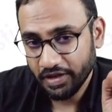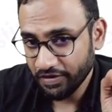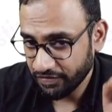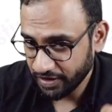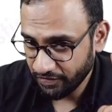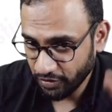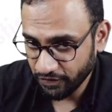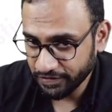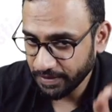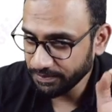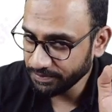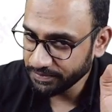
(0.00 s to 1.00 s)
If any one of
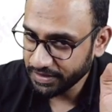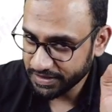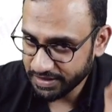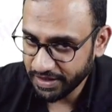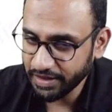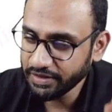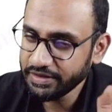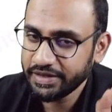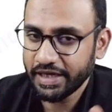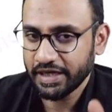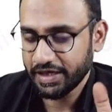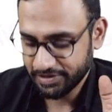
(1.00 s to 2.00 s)
them is there,
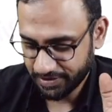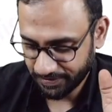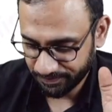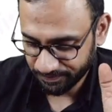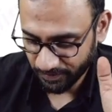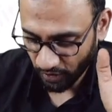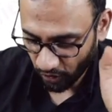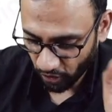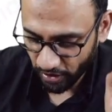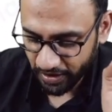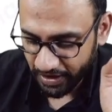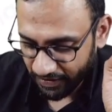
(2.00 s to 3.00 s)
get an x-ray.
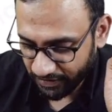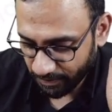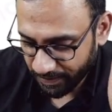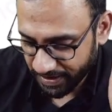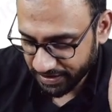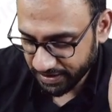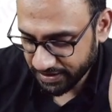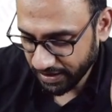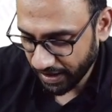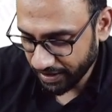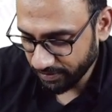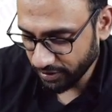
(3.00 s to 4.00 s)
Or if the patient is
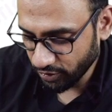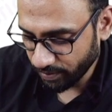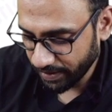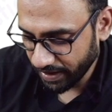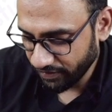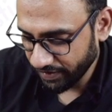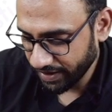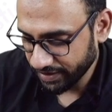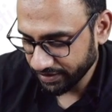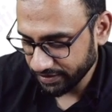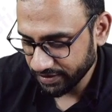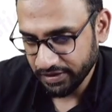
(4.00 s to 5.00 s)
unable to bear
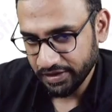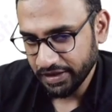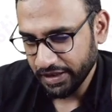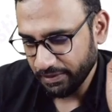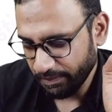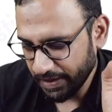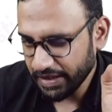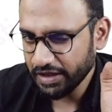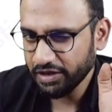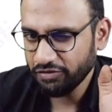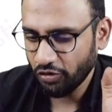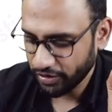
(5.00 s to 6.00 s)
weight
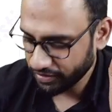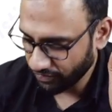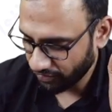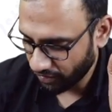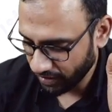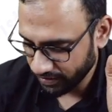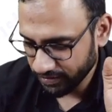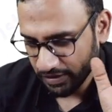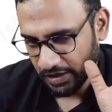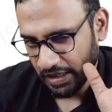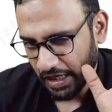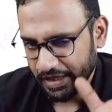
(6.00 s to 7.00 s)
immediately following the fall,
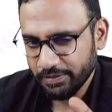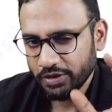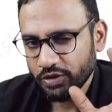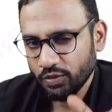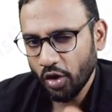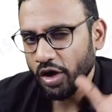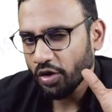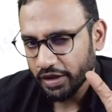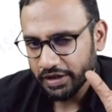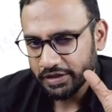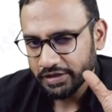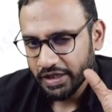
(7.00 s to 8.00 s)
unable to walk on
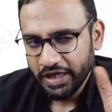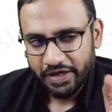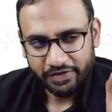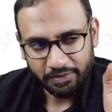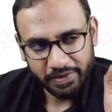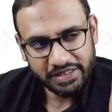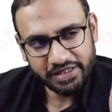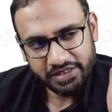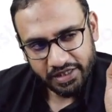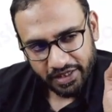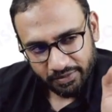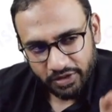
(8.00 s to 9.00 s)
it. If the patient
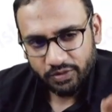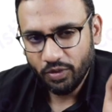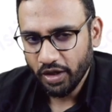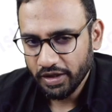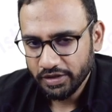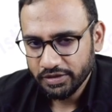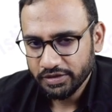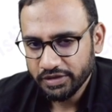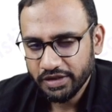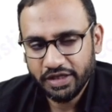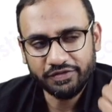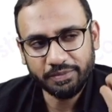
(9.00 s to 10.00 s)
is unable to walk,
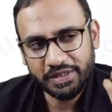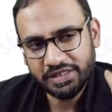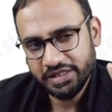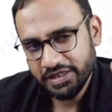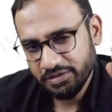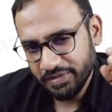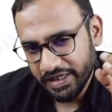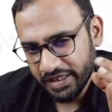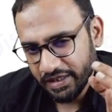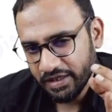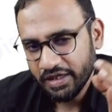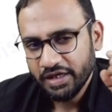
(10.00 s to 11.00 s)
if the patient has
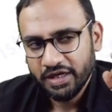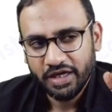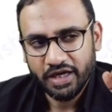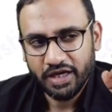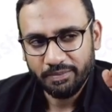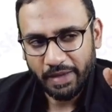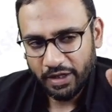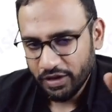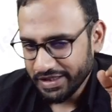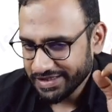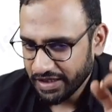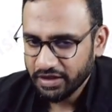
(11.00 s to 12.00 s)
medial
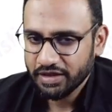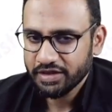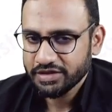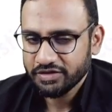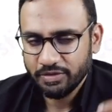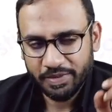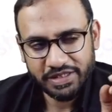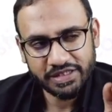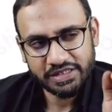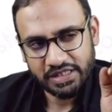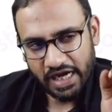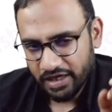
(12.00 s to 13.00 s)
malleolus tenderness, if the patient
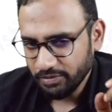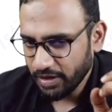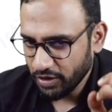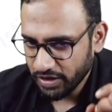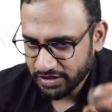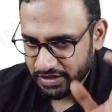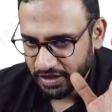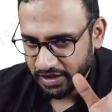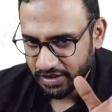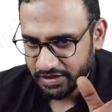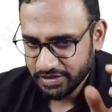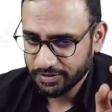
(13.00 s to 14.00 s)
has lateral malleolus
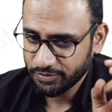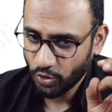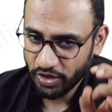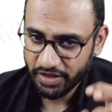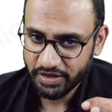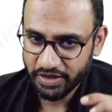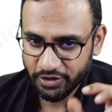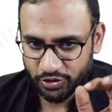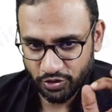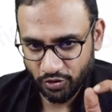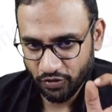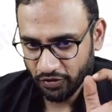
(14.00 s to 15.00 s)
tenderness, only then you
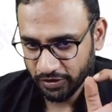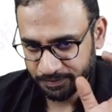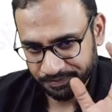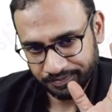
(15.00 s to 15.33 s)
should go for